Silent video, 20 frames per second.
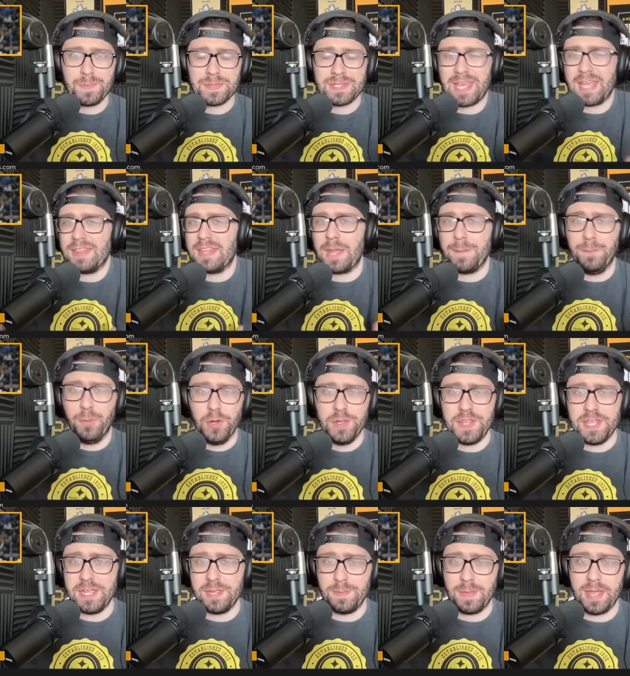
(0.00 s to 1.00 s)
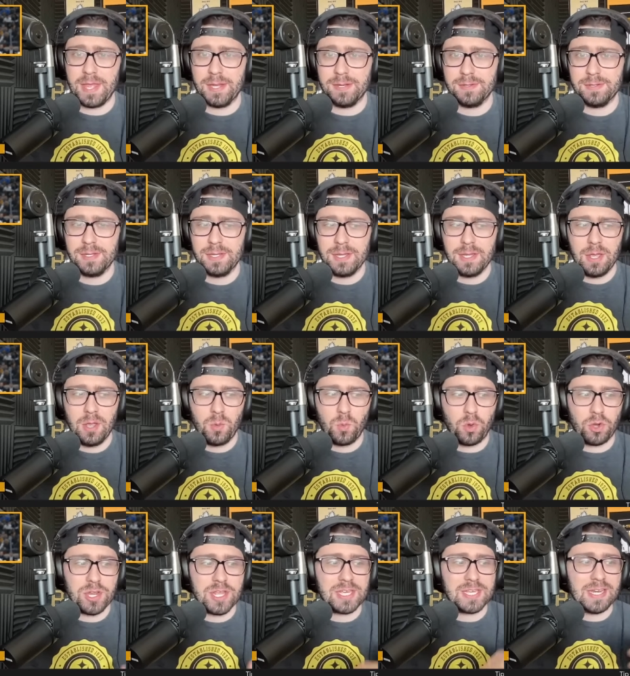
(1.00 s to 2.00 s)
can they put him in
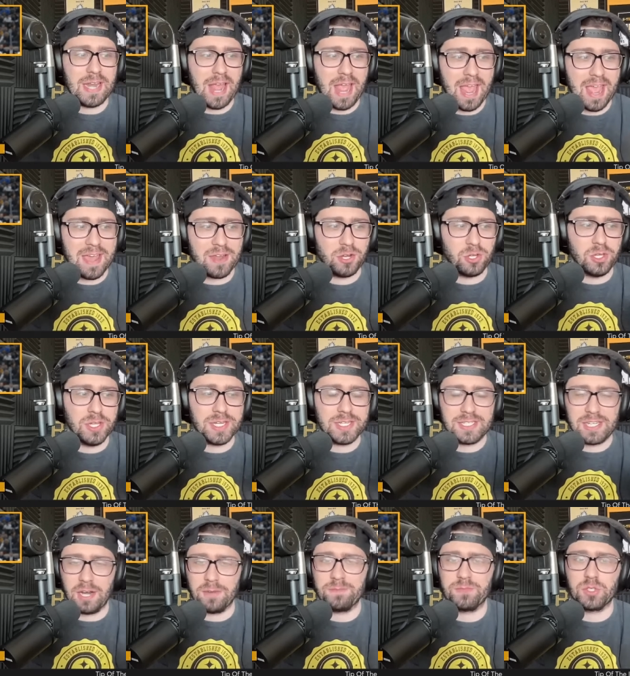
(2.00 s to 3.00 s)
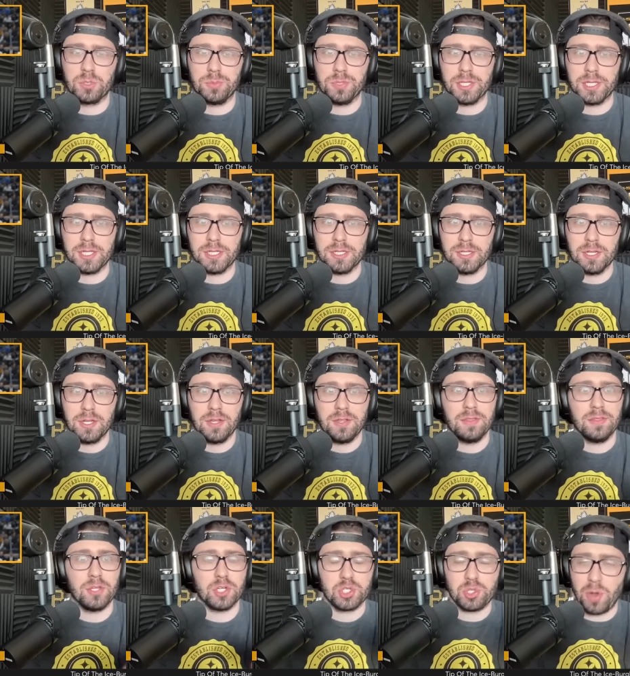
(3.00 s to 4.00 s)
where he can handle it comfortably.
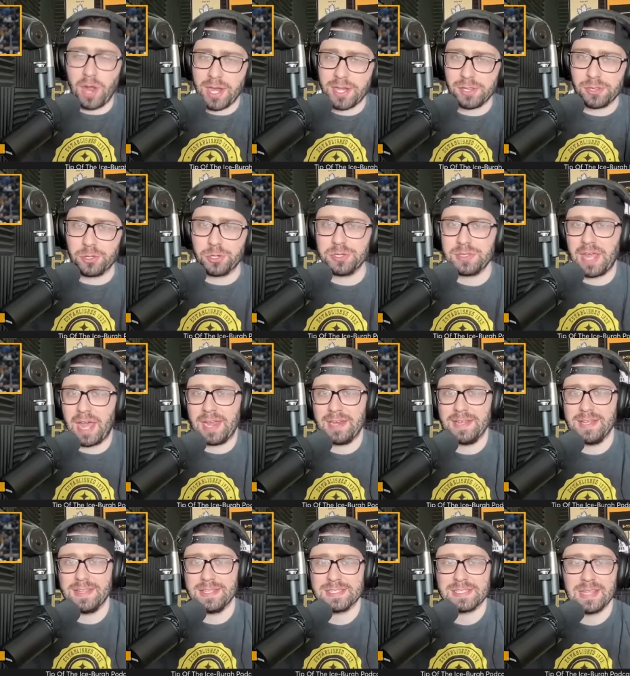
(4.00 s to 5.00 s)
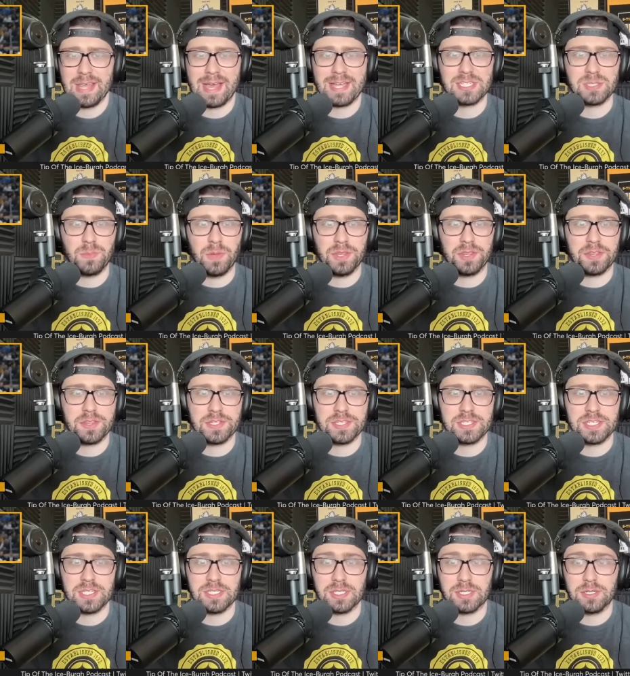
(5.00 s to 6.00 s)
They're trying to learn that in this last month of the
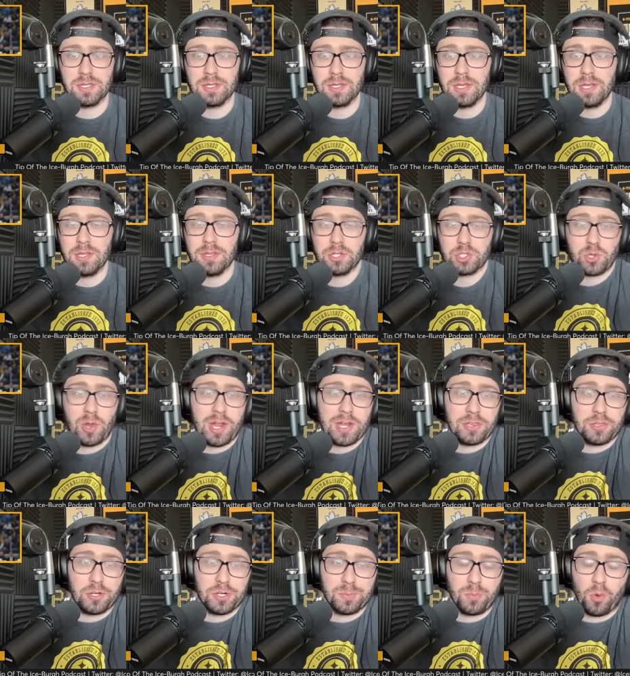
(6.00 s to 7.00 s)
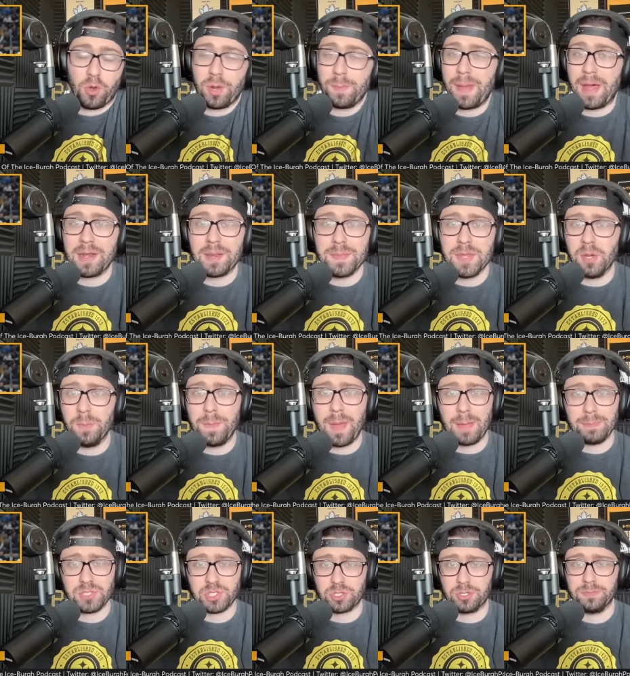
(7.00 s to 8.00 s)
season. They're trying to learn more about Emil
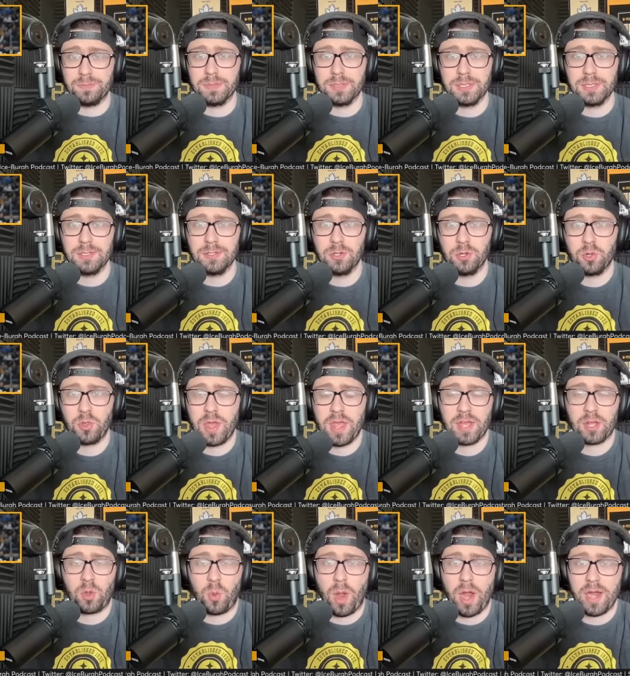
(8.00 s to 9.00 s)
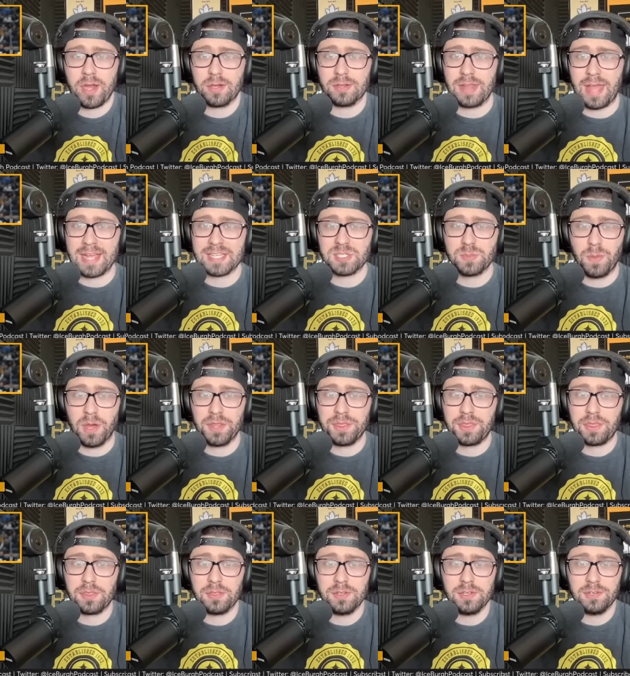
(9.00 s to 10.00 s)
Bemstrom, who they acquired last month
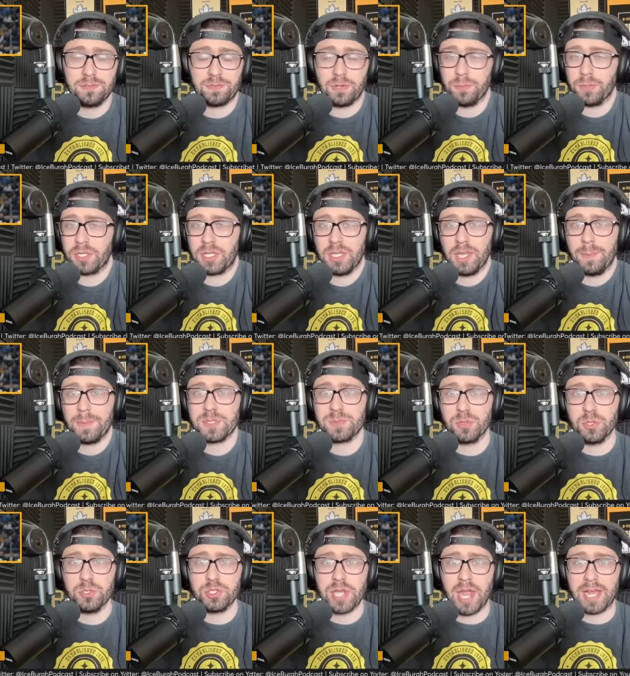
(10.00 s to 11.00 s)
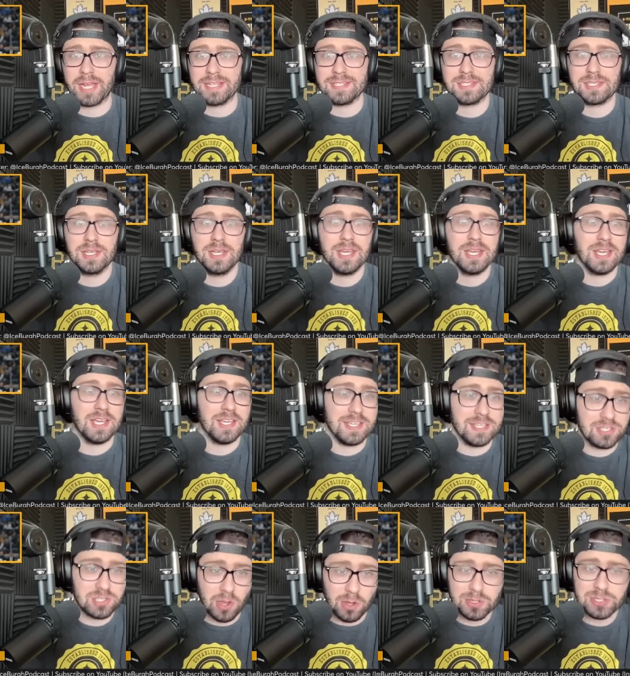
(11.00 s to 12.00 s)
from the Columbus Blue Jackets. He
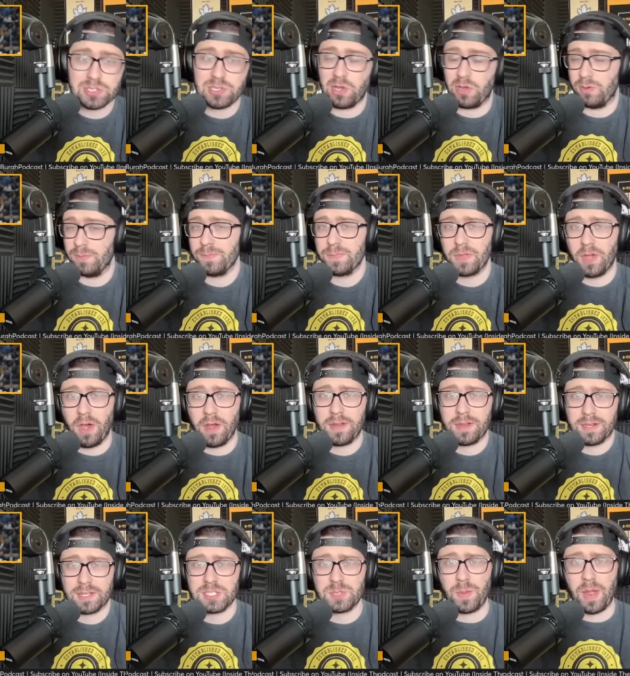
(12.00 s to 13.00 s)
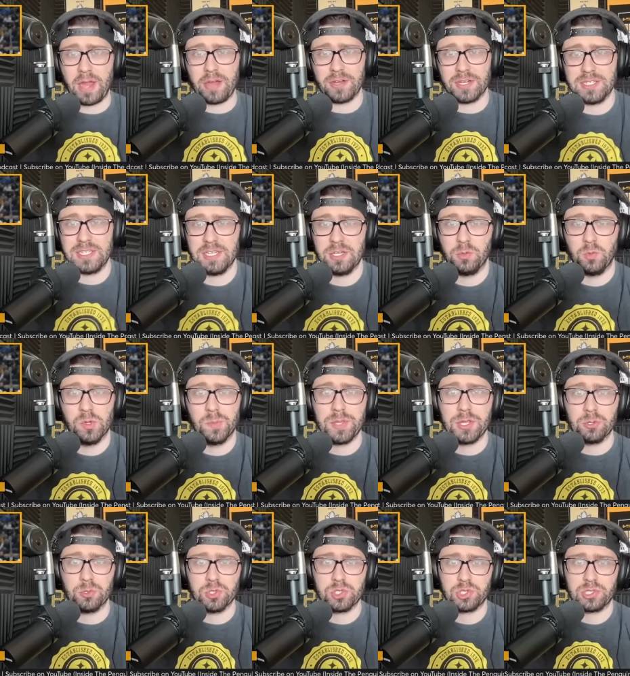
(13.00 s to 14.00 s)
is also on an expiring deal, will be
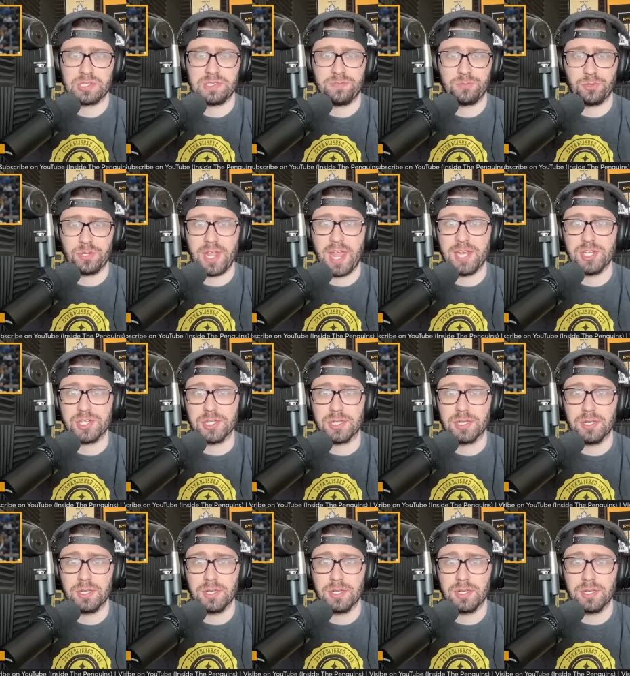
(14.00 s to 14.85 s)
a restricted free agent.